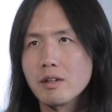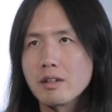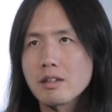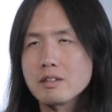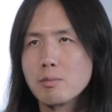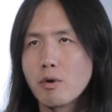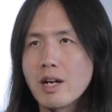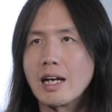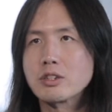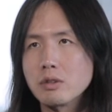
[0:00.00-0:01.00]
Like it's more
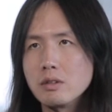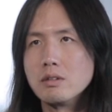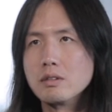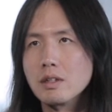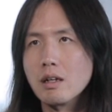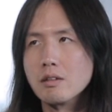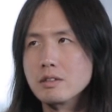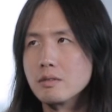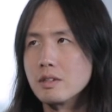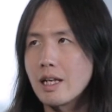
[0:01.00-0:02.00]
natural,
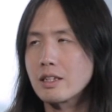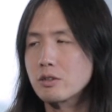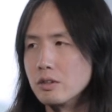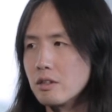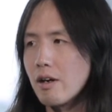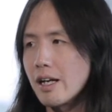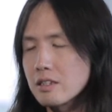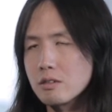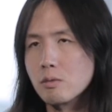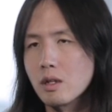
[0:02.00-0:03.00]
It's a natural
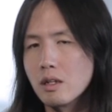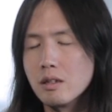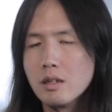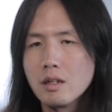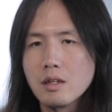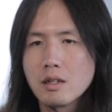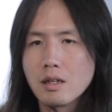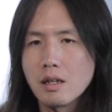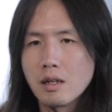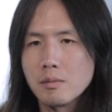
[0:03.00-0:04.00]
interaction where
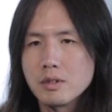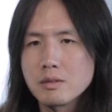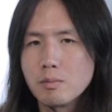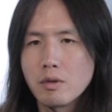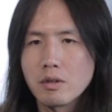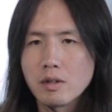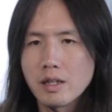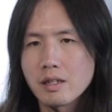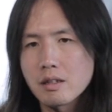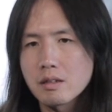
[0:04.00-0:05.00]
it's more
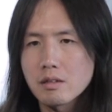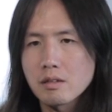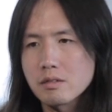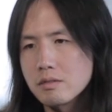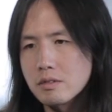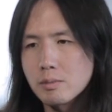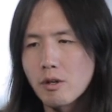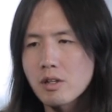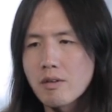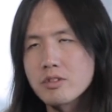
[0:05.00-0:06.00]
like
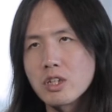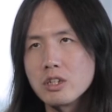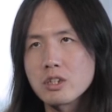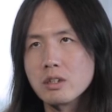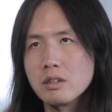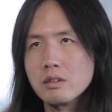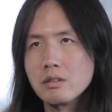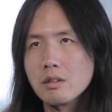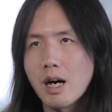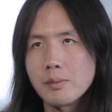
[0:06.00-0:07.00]
small conversation,
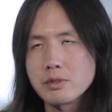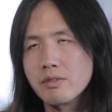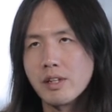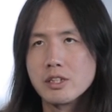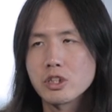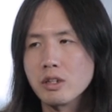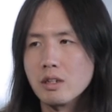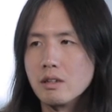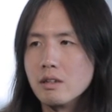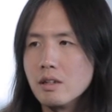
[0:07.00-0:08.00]

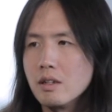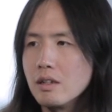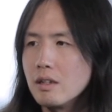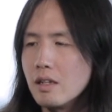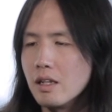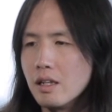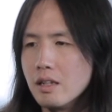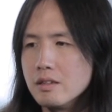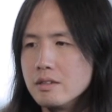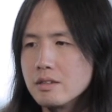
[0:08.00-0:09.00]
observation,
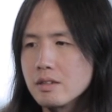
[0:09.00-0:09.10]
and